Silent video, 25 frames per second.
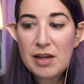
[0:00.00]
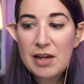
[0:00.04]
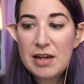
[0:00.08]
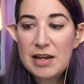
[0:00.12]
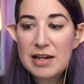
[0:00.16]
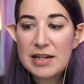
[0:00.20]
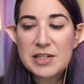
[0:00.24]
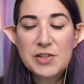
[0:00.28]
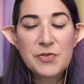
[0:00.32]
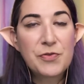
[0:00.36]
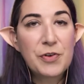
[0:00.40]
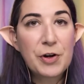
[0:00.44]

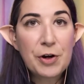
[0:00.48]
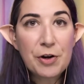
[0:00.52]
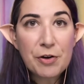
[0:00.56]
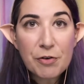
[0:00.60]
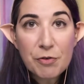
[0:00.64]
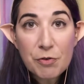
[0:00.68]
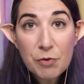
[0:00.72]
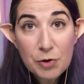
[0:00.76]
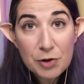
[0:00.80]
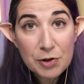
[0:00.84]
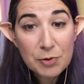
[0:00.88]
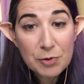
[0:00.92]
It's very
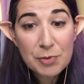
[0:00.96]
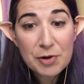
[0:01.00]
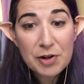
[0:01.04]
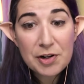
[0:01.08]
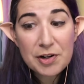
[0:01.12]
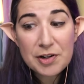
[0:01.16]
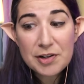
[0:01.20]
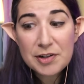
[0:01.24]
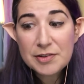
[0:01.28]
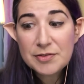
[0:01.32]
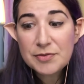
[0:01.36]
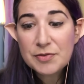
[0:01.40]

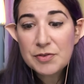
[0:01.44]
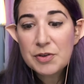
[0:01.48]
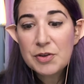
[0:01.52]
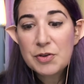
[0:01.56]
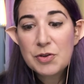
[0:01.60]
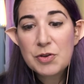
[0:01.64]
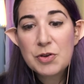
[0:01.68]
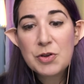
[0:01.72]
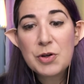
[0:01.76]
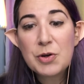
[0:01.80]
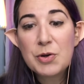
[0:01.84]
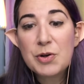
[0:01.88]
affordable.
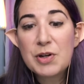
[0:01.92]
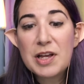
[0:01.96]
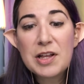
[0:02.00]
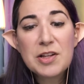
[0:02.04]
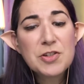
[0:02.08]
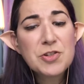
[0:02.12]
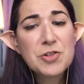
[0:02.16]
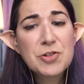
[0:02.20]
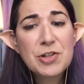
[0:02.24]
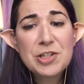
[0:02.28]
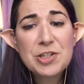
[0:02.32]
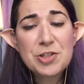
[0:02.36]
The
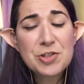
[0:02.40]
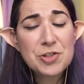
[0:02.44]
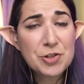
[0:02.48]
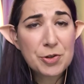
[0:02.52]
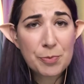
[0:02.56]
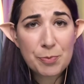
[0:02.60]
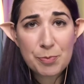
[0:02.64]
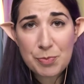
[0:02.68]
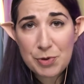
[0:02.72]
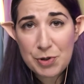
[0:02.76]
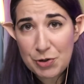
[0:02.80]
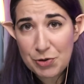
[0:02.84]
illustrations are
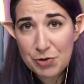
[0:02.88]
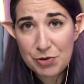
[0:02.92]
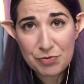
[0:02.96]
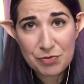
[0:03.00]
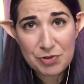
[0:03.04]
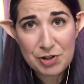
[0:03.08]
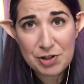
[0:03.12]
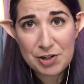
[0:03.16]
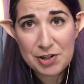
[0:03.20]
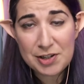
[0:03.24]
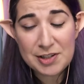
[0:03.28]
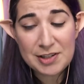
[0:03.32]

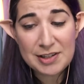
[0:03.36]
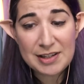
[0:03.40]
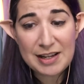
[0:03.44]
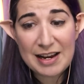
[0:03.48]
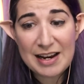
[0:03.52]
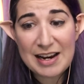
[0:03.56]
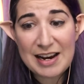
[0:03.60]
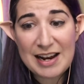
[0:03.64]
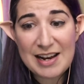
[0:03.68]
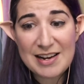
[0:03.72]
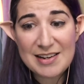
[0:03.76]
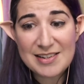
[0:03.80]
beautiful,
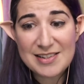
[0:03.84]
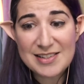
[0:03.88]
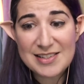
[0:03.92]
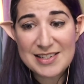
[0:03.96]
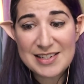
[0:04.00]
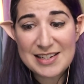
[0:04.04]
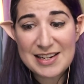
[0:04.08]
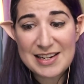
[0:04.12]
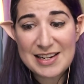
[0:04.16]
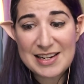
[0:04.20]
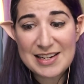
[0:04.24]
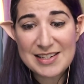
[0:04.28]
and
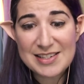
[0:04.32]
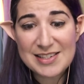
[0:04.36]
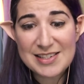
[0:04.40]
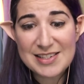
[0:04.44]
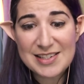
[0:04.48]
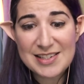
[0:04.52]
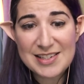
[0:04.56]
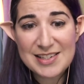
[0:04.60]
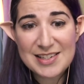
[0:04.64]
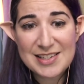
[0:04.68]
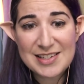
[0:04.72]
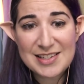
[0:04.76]

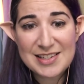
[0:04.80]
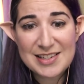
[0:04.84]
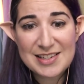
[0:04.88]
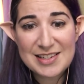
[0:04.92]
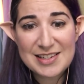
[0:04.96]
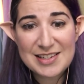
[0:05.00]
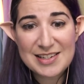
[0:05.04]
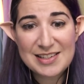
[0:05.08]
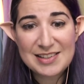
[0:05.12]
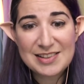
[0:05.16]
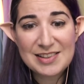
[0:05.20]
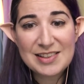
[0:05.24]
it's
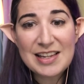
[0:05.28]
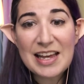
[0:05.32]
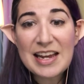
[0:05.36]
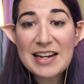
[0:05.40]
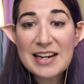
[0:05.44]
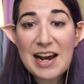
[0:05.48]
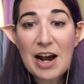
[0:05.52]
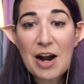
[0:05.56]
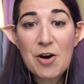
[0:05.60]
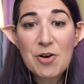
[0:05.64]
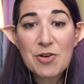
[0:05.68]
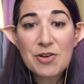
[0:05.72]
laid
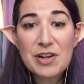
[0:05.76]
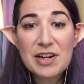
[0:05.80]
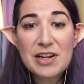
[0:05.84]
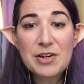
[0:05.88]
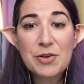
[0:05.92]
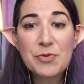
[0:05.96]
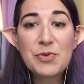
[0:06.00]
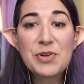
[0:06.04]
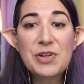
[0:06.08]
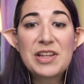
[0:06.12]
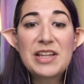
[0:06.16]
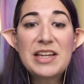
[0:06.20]
out in
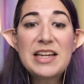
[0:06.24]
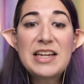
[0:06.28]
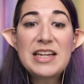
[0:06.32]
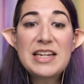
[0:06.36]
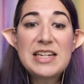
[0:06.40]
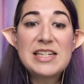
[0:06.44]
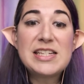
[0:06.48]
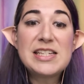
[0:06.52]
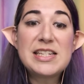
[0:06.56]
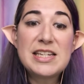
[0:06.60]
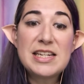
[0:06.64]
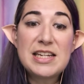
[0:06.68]
a really
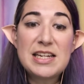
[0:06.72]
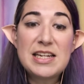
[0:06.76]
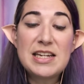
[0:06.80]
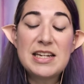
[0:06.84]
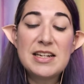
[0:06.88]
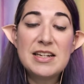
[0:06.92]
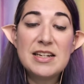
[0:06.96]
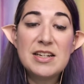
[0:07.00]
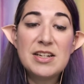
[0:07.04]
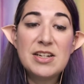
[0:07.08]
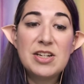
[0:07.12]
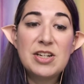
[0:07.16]

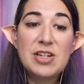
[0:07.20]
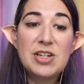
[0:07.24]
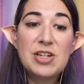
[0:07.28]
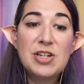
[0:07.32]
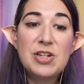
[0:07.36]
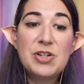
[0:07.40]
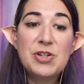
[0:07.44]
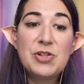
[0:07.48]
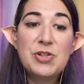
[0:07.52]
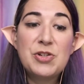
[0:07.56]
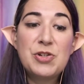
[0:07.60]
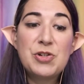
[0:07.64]
easy
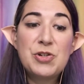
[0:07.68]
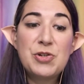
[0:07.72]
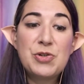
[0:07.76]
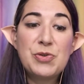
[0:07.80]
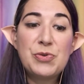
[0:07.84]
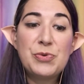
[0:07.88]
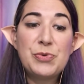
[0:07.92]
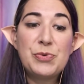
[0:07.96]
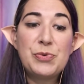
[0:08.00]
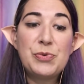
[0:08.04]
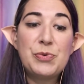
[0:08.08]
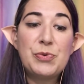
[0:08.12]

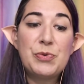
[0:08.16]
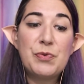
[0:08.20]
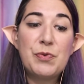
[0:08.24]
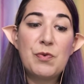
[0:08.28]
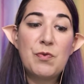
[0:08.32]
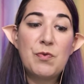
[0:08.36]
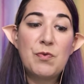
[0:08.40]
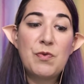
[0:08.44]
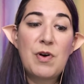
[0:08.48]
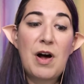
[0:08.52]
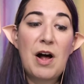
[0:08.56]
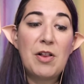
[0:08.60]
to
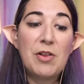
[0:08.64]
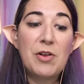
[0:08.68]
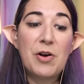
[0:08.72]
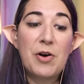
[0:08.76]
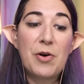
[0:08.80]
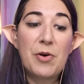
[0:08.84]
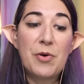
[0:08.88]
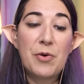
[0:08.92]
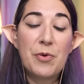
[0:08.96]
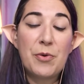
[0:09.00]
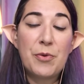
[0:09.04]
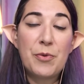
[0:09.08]

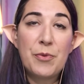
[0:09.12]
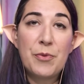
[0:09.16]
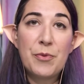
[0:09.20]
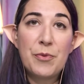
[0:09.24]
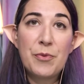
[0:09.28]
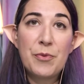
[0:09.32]
follow